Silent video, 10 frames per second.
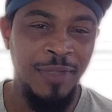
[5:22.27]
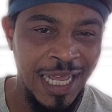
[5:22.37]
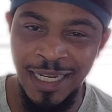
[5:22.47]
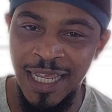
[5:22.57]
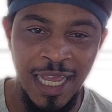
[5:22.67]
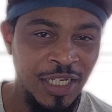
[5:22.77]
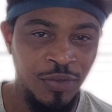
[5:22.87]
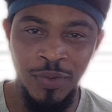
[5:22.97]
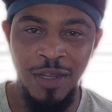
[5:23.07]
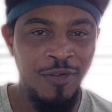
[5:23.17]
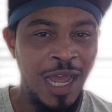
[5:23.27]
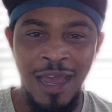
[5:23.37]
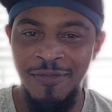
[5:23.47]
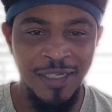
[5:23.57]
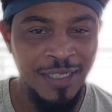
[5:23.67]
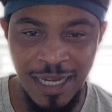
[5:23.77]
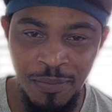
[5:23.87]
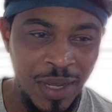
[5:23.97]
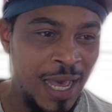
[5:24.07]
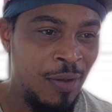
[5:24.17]
that occasion, whenever I have to
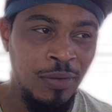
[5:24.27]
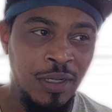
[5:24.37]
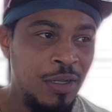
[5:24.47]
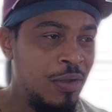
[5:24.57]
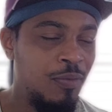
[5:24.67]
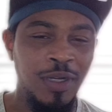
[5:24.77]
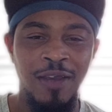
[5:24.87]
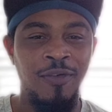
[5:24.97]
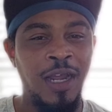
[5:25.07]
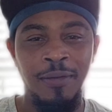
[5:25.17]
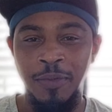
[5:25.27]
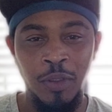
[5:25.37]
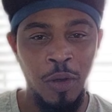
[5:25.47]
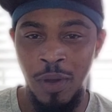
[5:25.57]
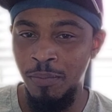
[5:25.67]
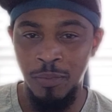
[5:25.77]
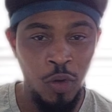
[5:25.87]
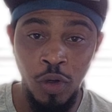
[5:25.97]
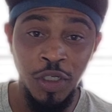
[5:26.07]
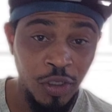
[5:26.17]
step out, whenever I, you know, I'm
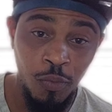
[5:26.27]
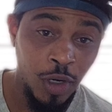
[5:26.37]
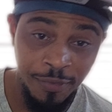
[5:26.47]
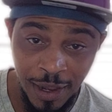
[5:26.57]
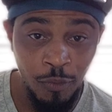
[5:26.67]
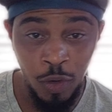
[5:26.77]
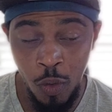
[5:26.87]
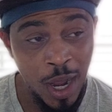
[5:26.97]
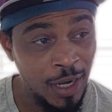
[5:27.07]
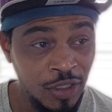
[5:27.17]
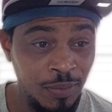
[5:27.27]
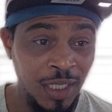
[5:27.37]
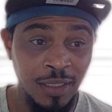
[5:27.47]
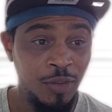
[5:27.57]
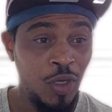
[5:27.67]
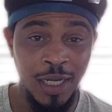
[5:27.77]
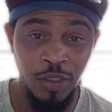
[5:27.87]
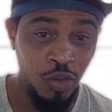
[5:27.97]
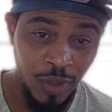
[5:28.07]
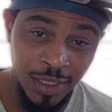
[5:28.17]
going somewhere that requires me to try
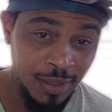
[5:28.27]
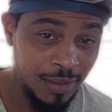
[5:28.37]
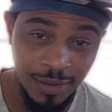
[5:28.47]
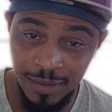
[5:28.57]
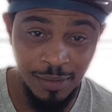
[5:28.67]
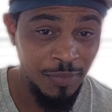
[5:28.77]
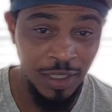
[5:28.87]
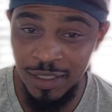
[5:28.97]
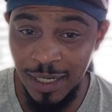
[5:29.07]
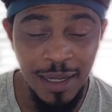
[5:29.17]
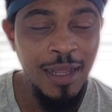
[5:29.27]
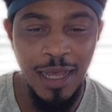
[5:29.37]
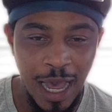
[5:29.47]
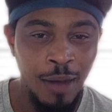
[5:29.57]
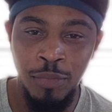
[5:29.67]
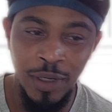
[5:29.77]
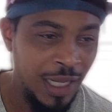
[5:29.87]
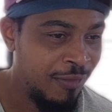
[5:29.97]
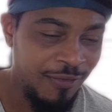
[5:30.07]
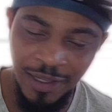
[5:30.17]
to dress some a type. I,
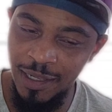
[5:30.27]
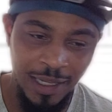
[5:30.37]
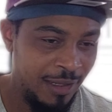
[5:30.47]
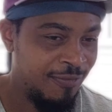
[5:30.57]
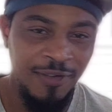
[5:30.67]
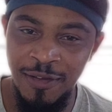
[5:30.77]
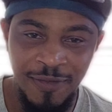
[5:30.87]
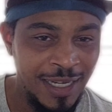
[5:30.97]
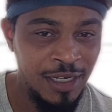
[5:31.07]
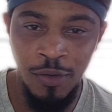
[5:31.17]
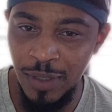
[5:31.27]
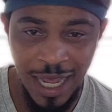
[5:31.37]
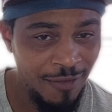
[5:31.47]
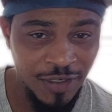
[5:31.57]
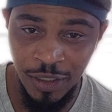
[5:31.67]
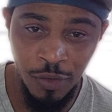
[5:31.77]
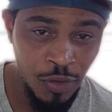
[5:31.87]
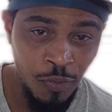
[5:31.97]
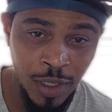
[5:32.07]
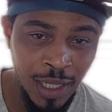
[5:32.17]
if, if if I don't have to go
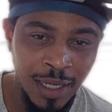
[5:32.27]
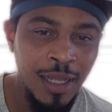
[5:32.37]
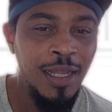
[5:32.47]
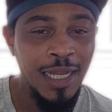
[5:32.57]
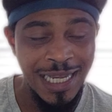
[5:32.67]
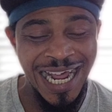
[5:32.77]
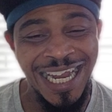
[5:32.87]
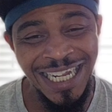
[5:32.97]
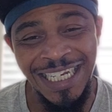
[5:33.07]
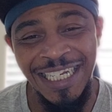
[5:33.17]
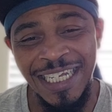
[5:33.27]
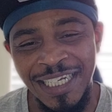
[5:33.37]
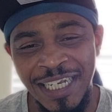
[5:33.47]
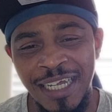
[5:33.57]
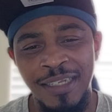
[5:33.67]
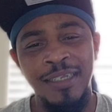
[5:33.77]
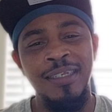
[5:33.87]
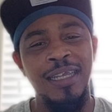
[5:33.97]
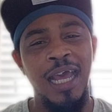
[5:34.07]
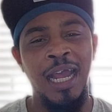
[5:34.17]
nowhere, like nine out of ten
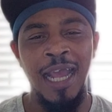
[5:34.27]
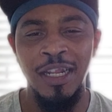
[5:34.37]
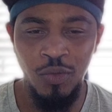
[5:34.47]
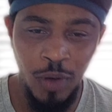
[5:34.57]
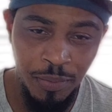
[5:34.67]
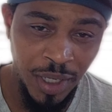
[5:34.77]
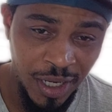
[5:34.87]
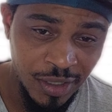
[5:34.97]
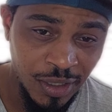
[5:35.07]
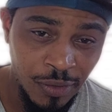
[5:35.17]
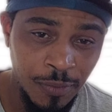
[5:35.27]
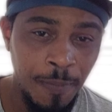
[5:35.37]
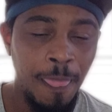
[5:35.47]
chances, I got sweatpants on.